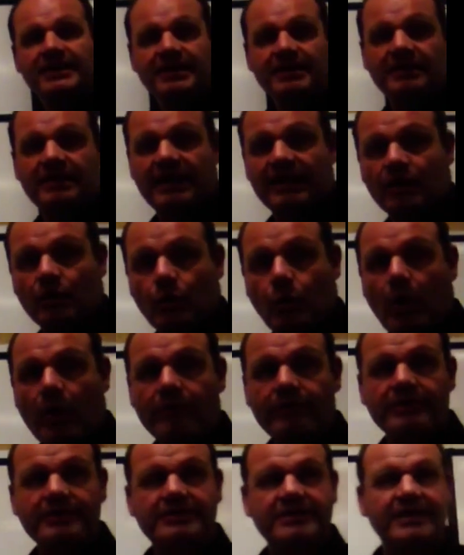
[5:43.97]
it, and
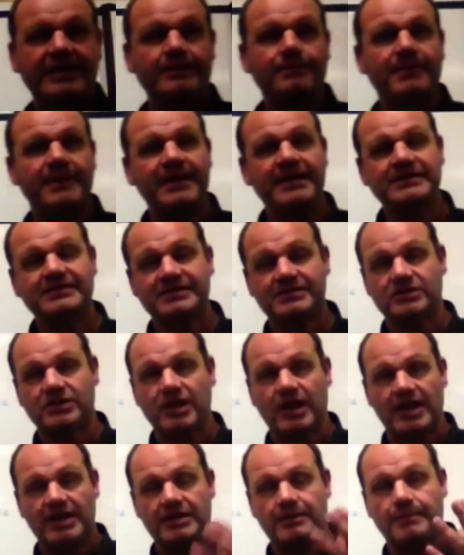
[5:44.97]
quarantine means it's
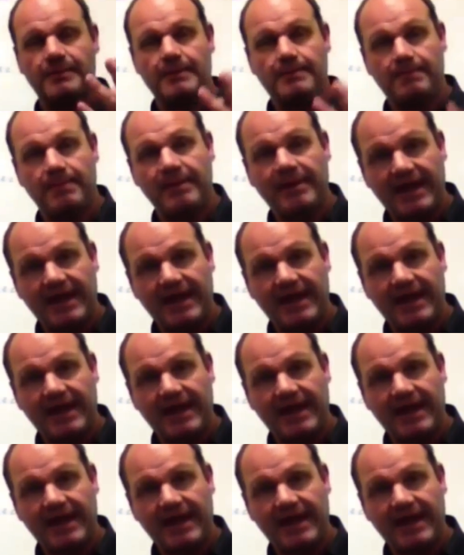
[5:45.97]
going to be